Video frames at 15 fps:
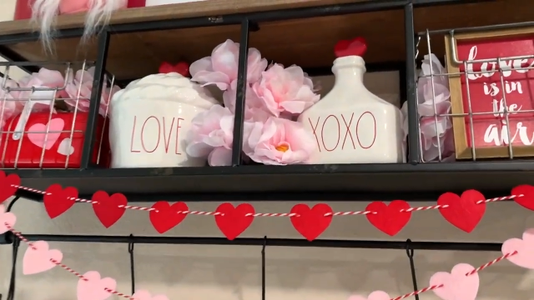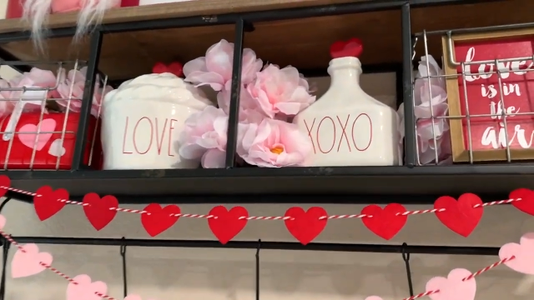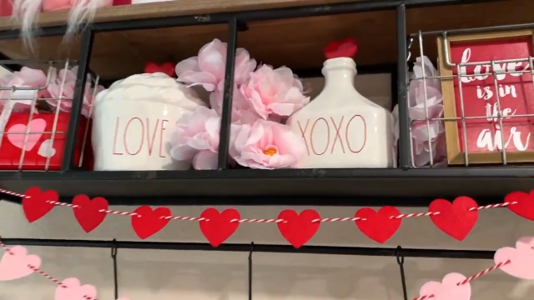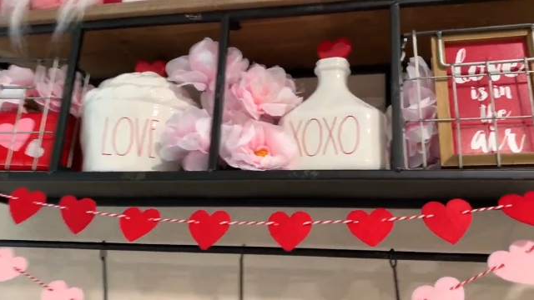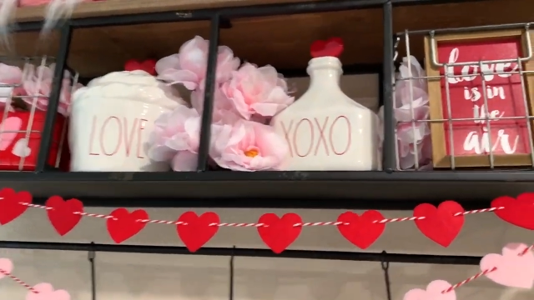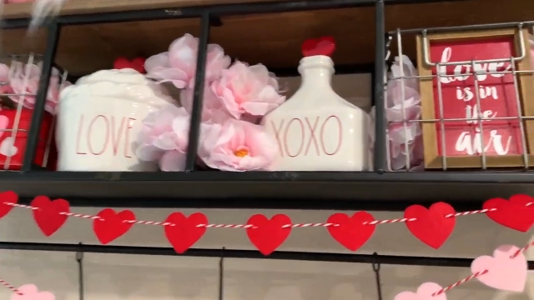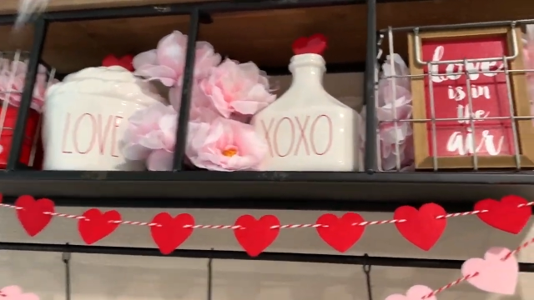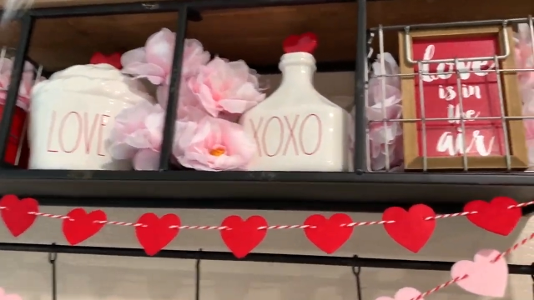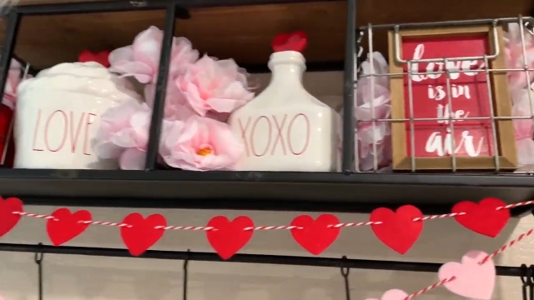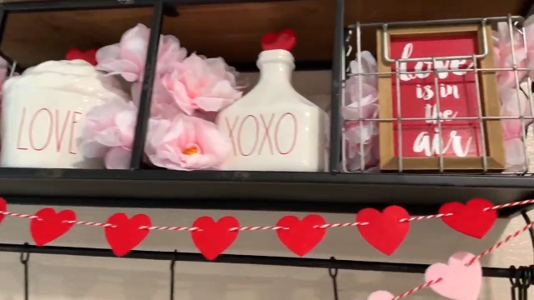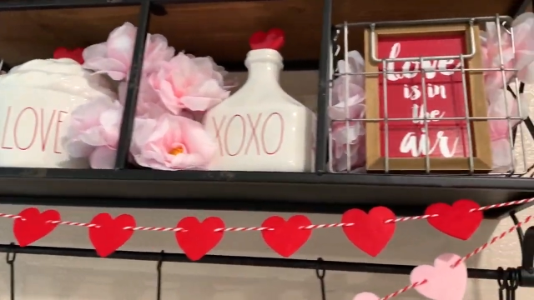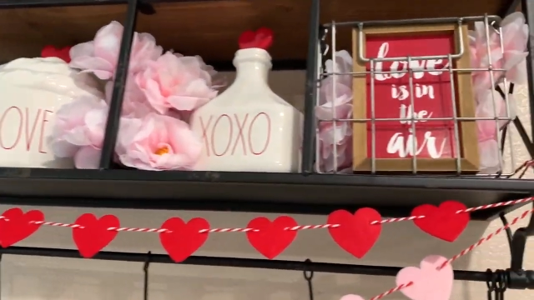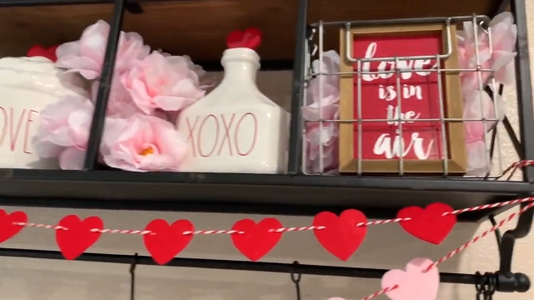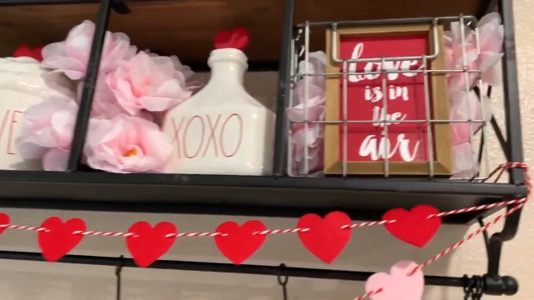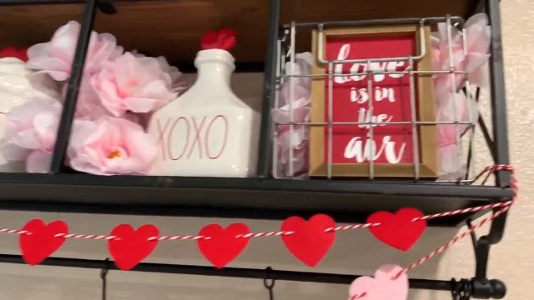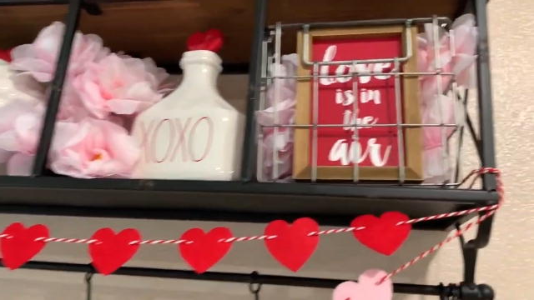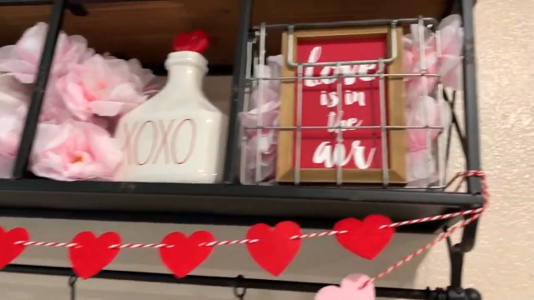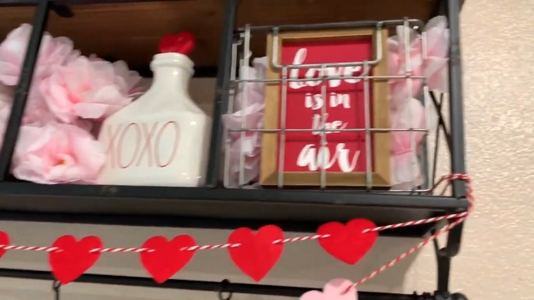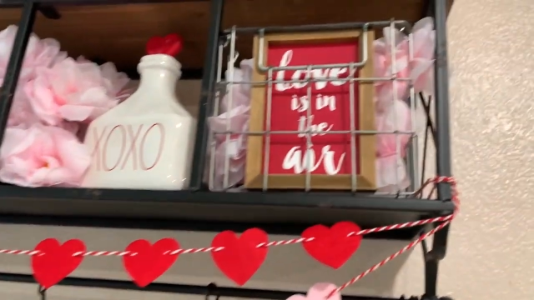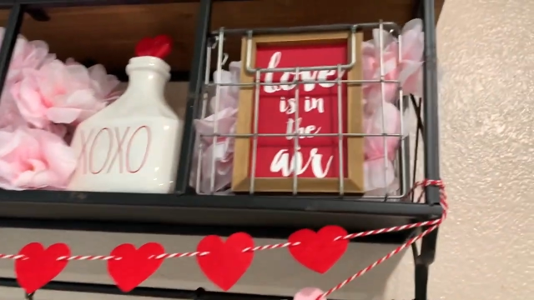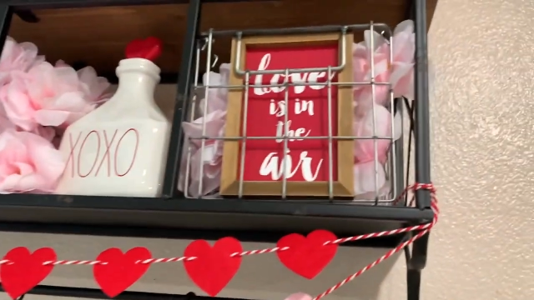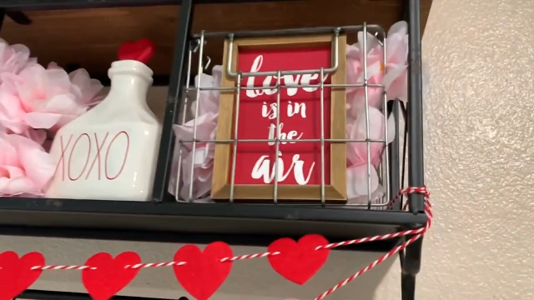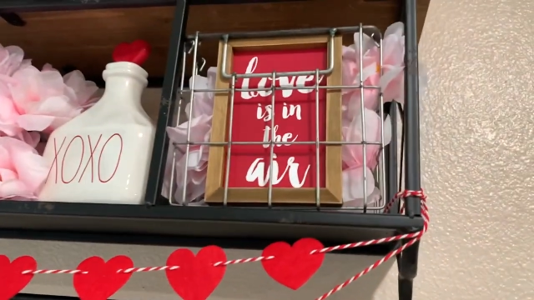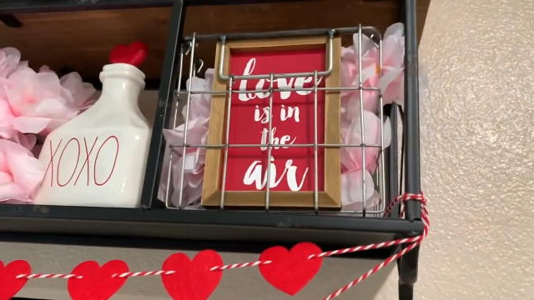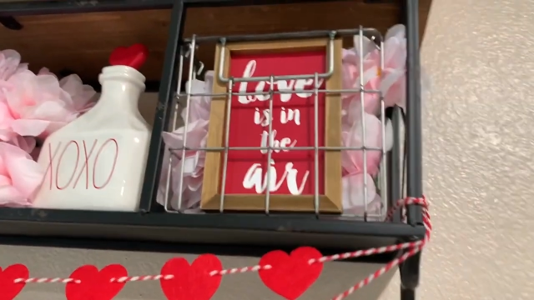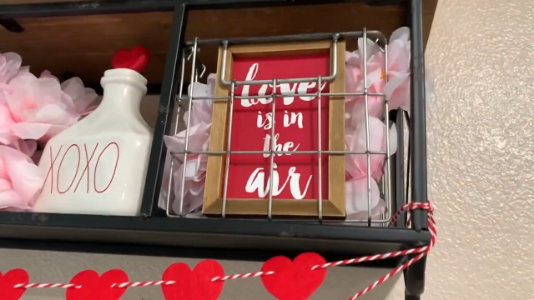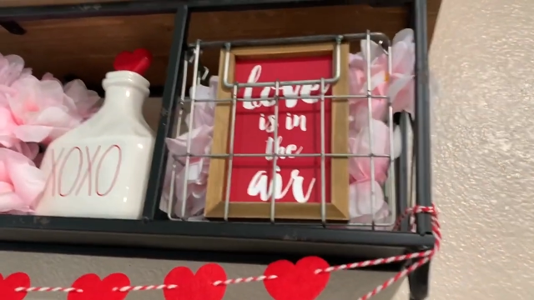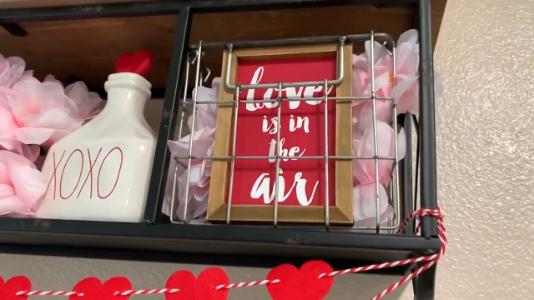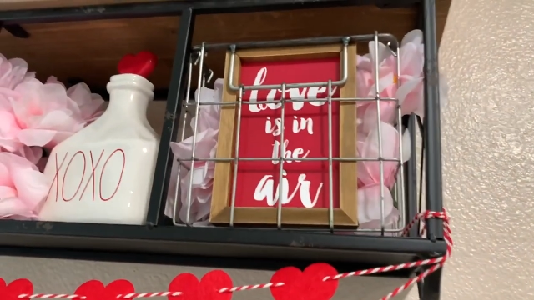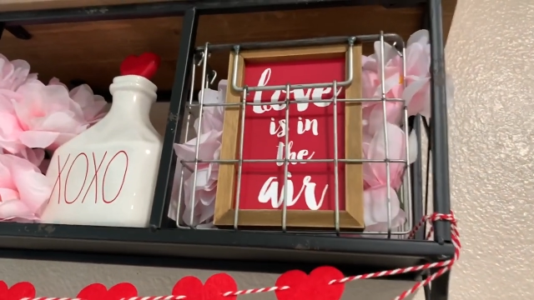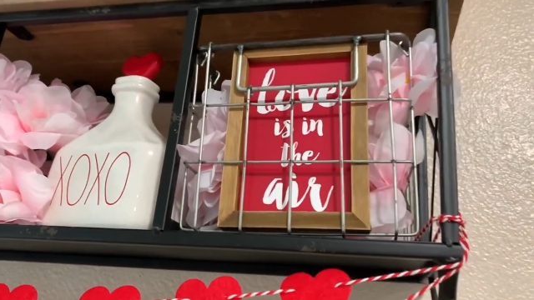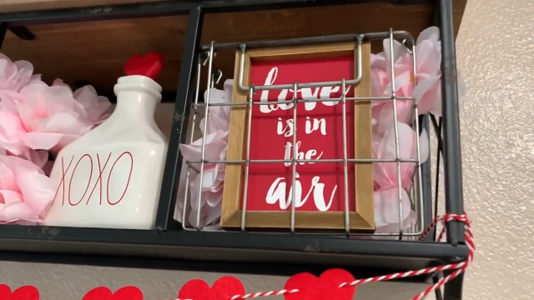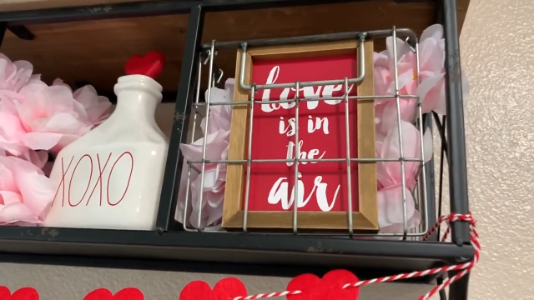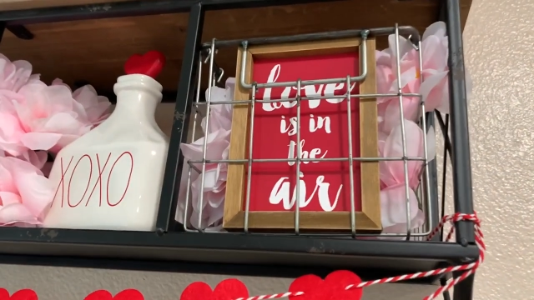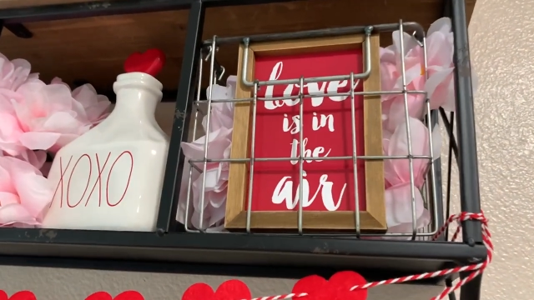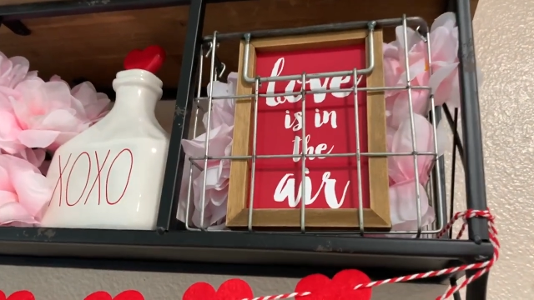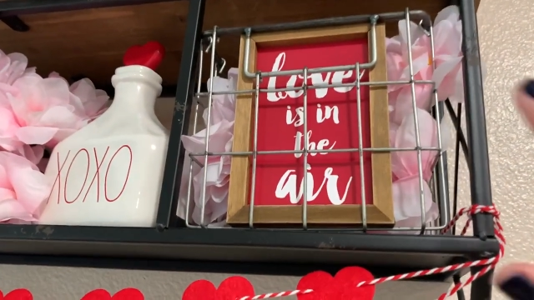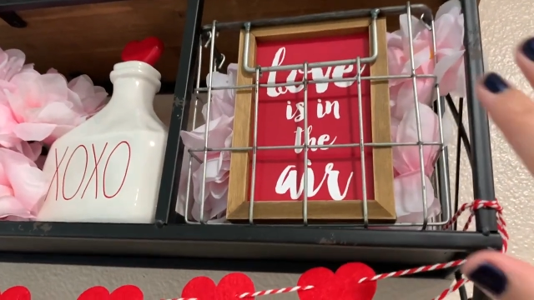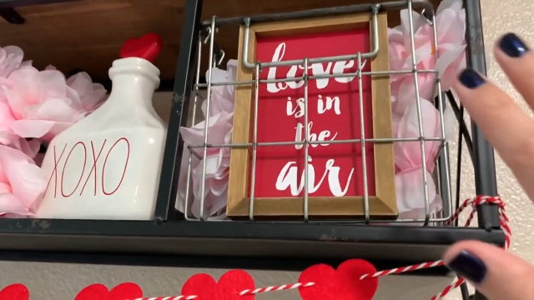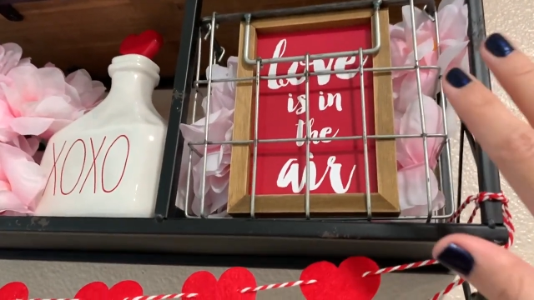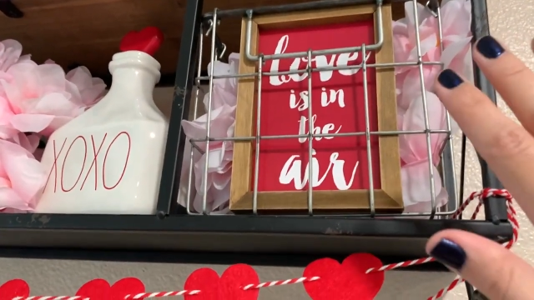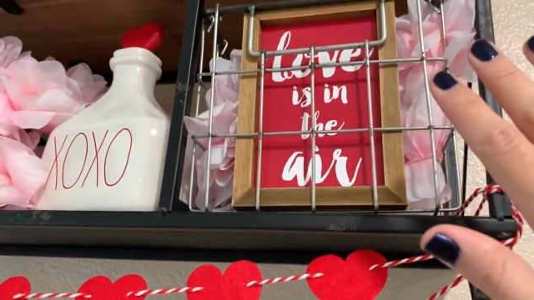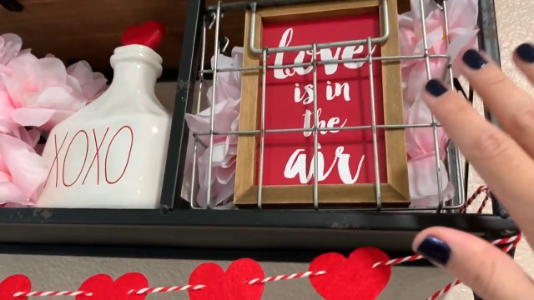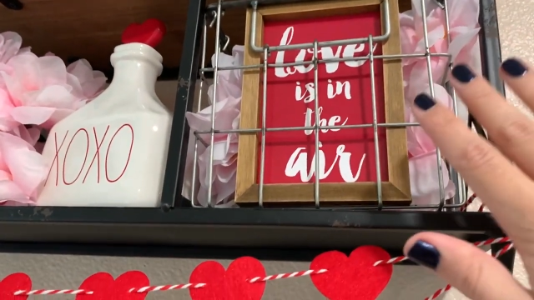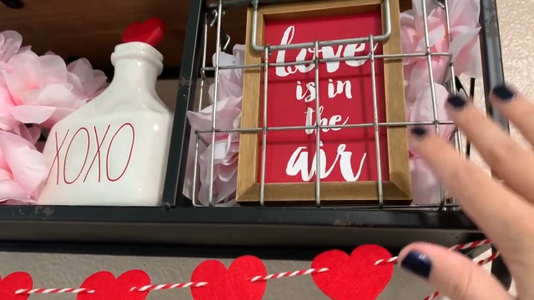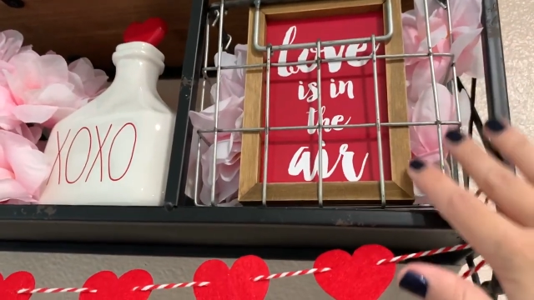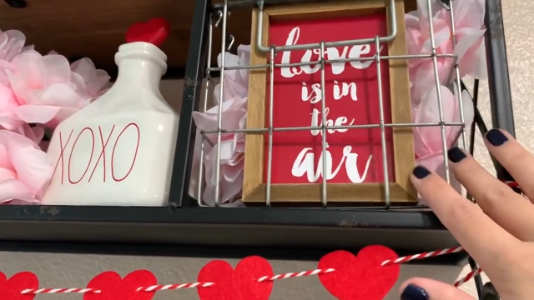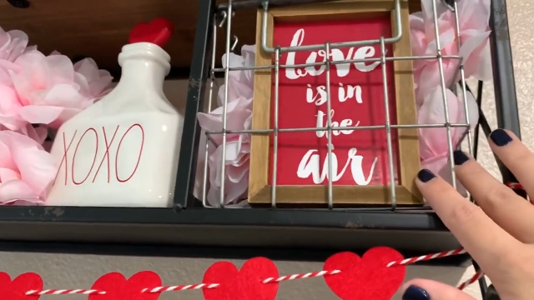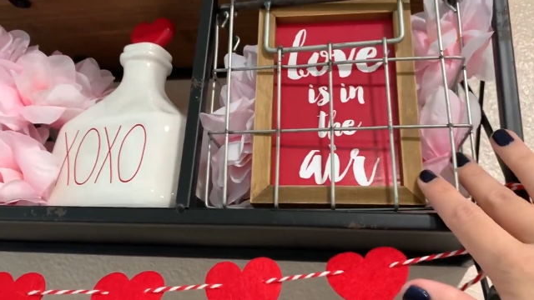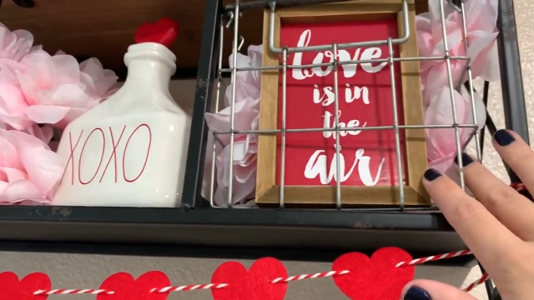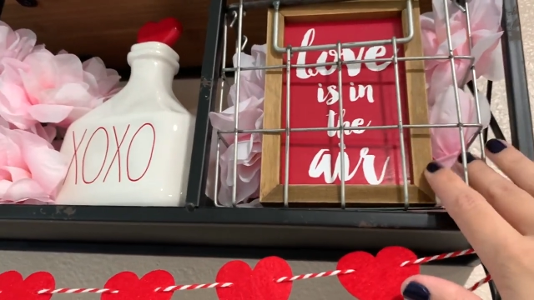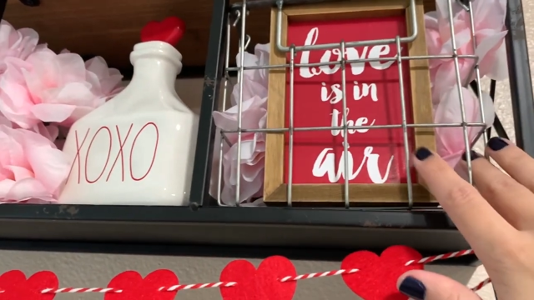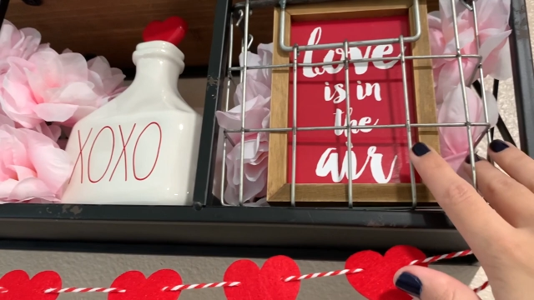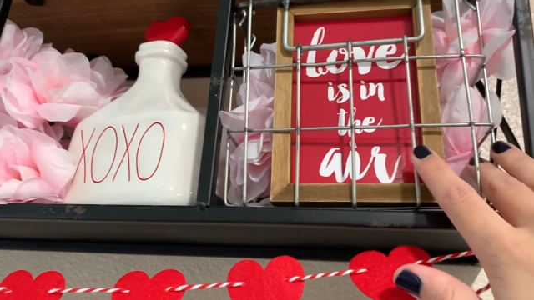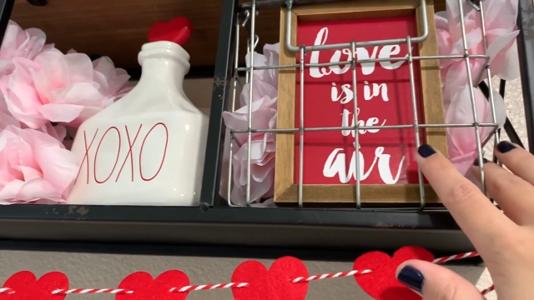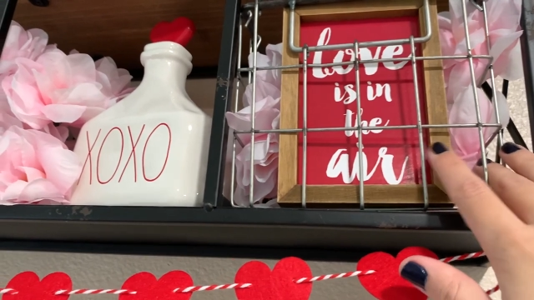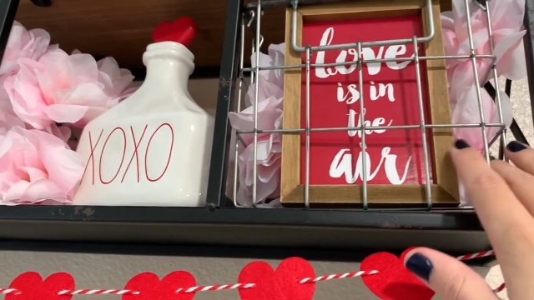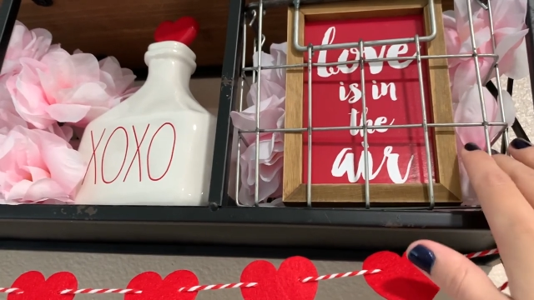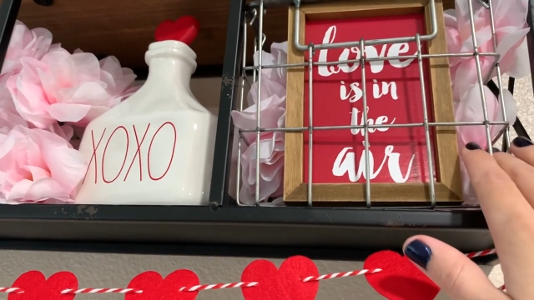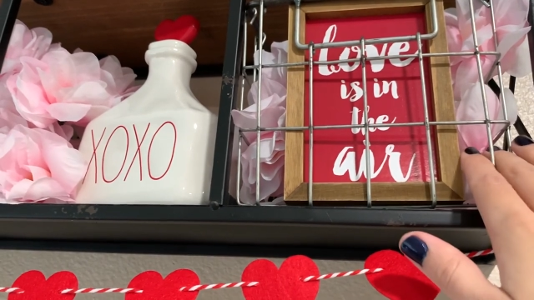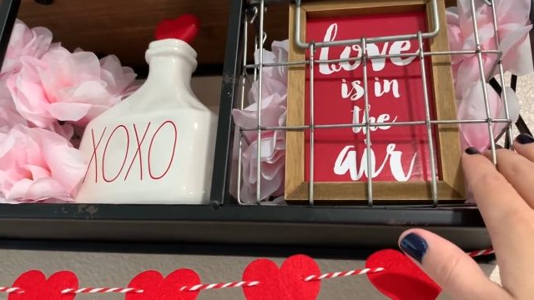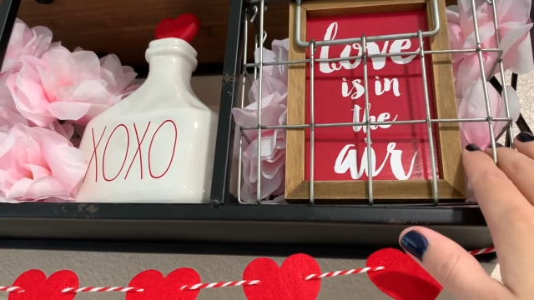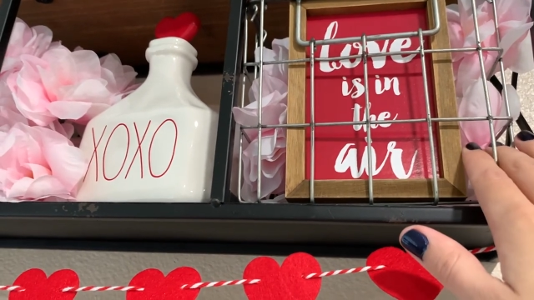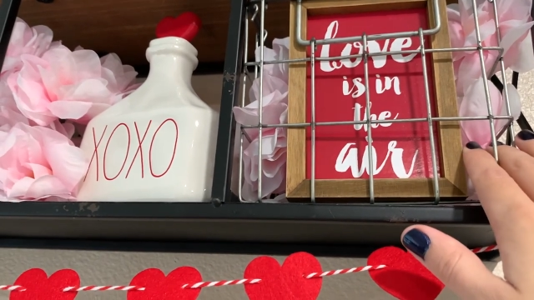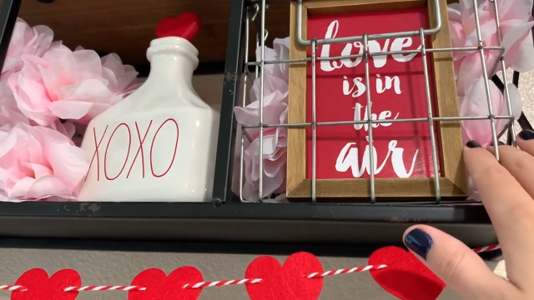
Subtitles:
(no speaker visible)